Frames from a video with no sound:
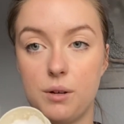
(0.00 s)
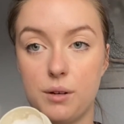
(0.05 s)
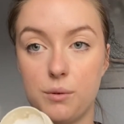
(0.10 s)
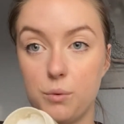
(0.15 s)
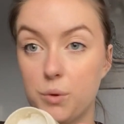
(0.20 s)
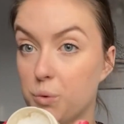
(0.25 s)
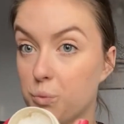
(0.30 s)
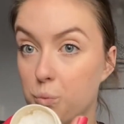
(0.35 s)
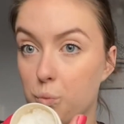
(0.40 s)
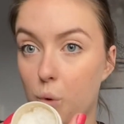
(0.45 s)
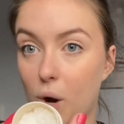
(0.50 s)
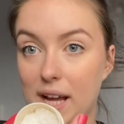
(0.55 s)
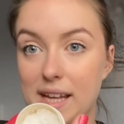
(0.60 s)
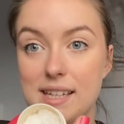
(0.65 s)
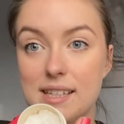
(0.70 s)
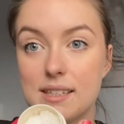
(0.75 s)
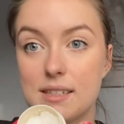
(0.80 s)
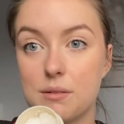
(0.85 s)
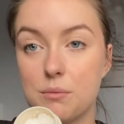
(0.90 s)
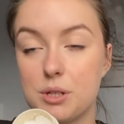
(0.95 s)
white,
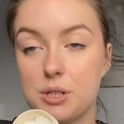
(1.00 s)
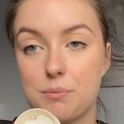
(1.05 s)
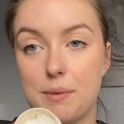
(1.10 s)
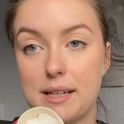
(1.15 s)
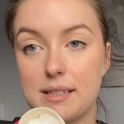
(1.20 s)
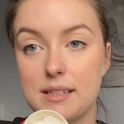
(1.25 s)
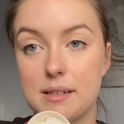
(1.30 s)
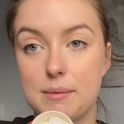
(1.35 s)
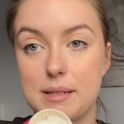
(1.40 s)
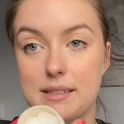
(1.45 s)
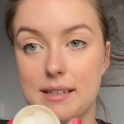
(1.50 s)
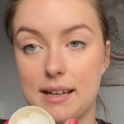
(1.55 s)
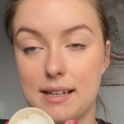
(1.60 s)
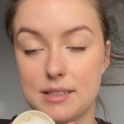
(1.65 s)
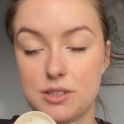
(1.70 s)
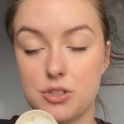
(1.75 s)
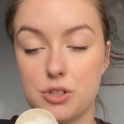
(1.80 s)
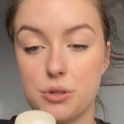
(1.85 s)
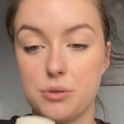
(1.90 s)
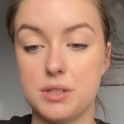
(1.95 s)
which basically means it has
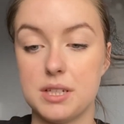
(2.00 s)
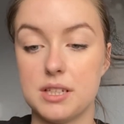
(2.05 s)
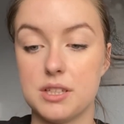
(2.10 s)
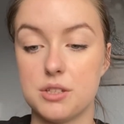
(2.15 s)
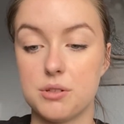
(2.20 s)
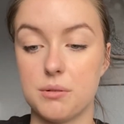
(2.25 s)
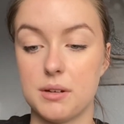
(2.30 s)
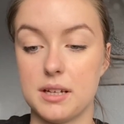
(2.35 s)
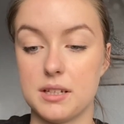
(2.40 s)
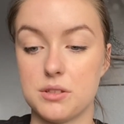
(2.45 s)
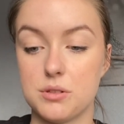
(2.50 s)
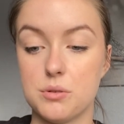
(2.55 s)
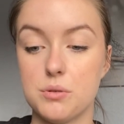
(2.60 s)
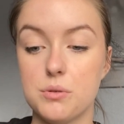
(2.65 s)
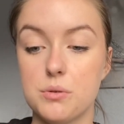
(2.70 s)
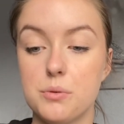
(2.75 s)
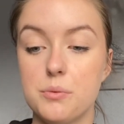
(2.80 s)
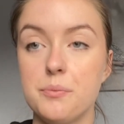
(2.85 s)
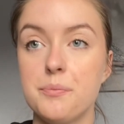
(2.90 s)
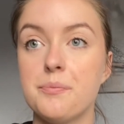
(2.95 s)
no tint to it at all.